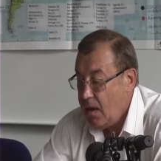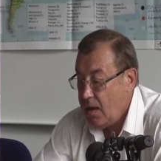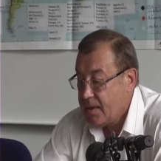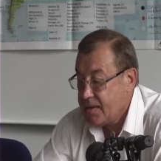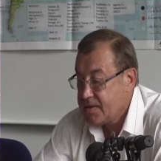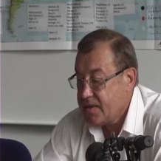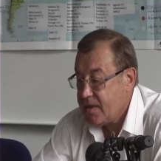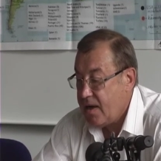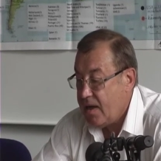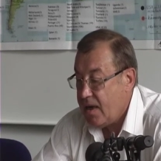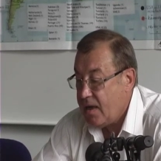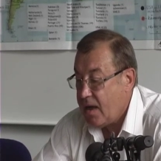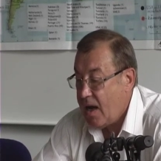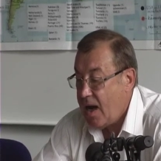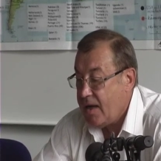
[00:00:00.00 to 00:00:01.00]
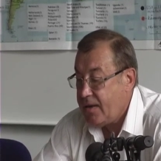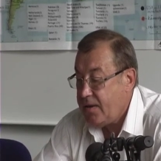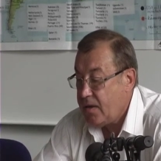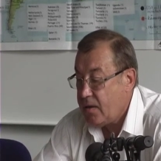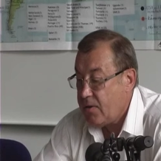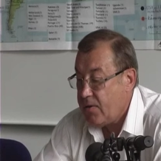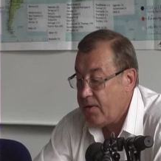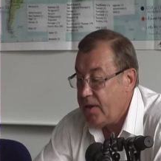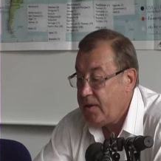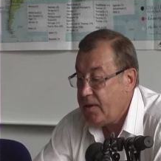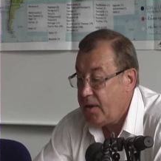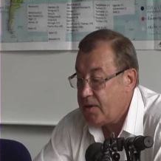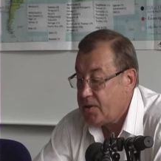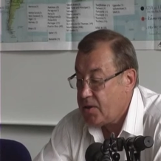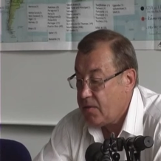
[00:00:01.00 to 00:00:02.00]
The Arctic
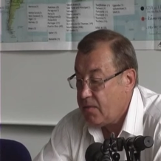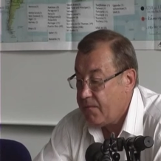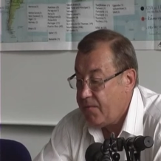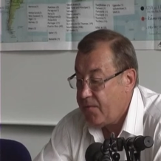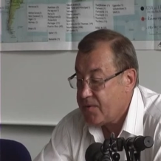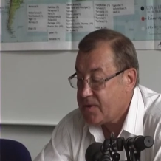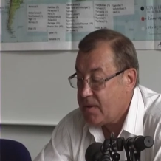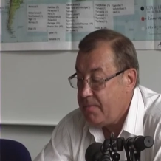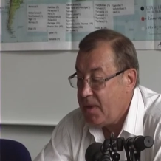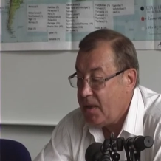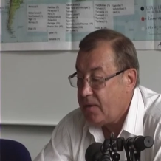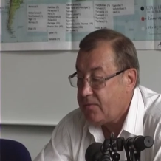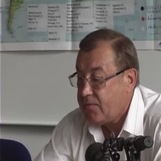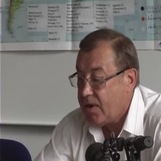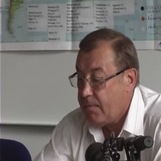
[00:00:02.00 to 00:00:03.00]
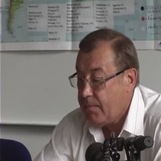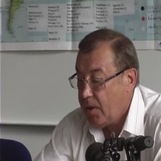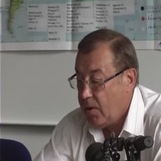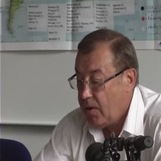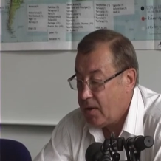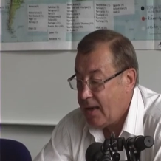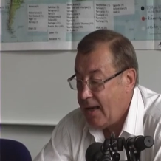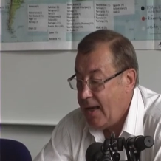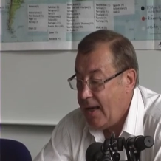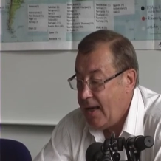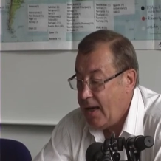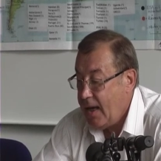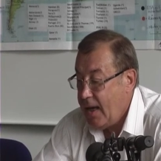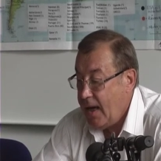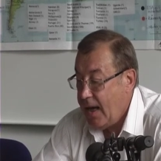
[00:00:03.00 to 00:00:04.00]
orientation for the military bloc,
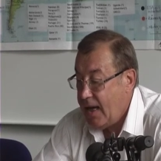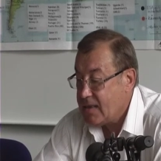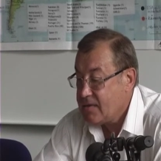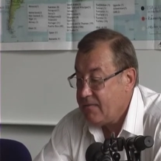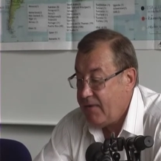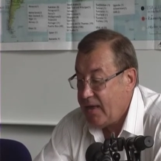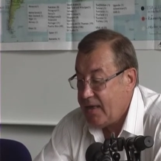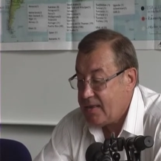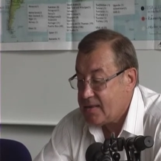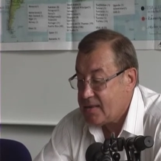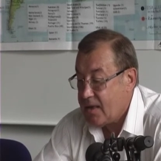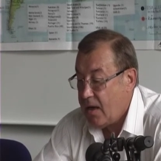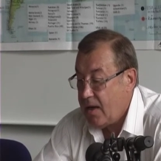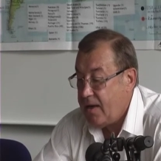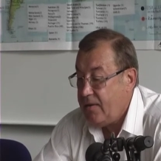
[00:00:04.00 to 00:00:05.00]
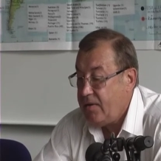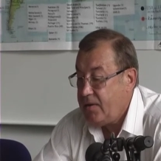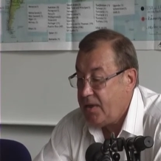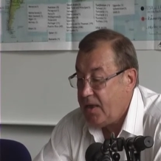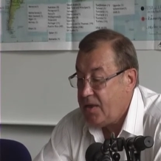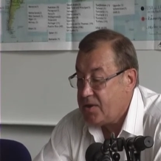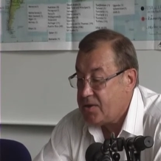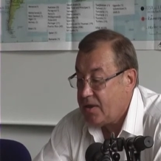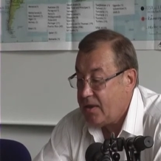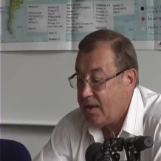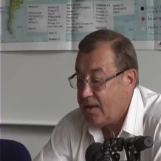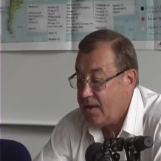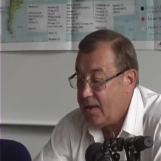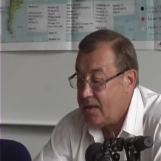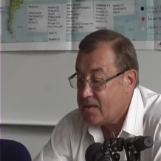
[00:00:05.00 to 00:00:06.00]
as well as orientation
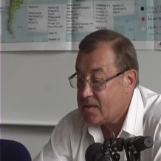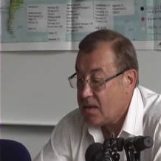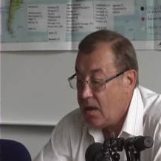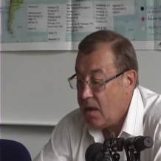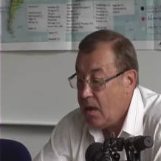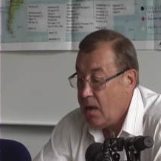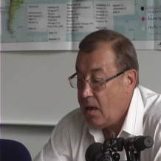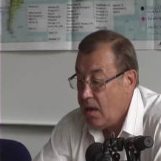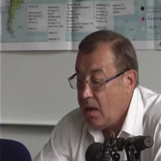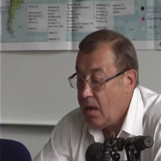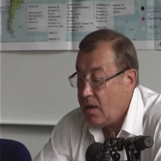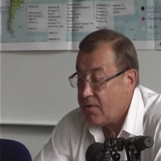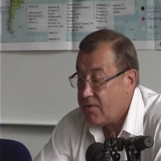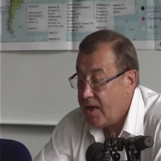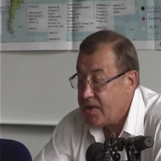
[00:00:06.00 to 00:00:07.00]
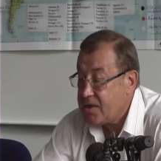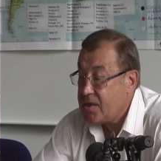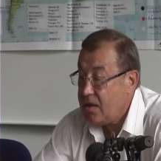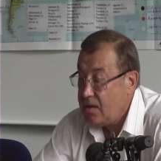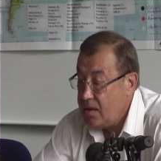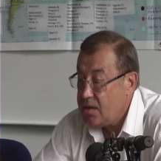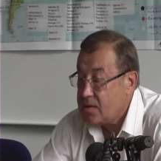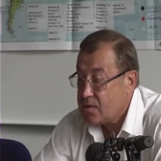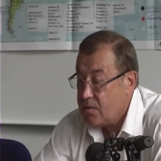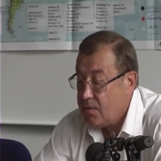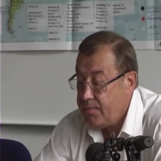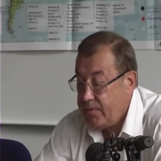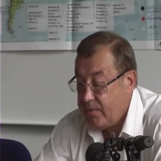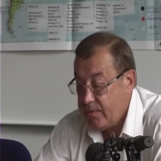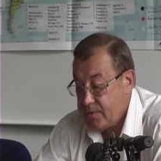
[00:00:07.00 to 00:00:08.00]
against Russia, is
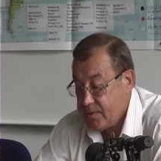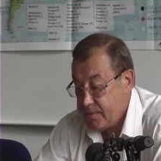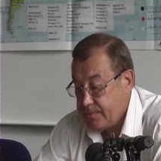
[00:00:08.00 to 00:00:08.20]
obvious.